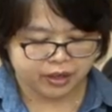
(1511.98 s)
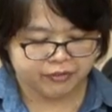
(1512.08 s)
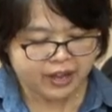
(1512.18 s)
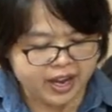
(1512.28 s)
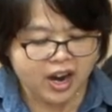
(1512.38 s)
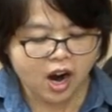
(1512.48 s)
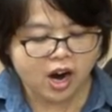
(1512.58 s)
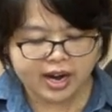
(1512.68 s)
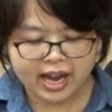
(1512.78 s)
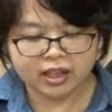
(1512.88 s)
if they
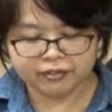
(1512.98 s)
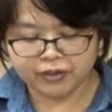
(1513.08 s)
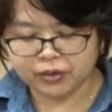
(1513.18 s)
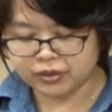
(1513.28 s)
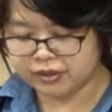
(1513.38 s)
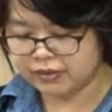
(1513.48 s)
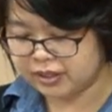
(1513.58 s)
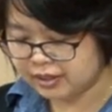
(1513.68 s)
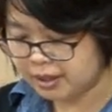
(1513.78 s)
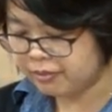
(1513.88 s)
are allophones of the
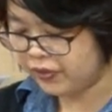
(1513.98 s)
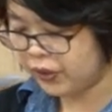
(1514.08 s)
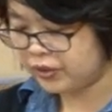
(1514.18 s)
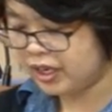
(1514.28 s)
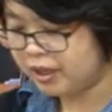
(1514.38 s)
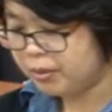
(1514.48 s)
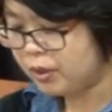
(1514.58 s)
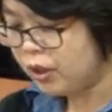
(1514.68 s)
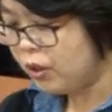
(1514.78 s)
same phoneme,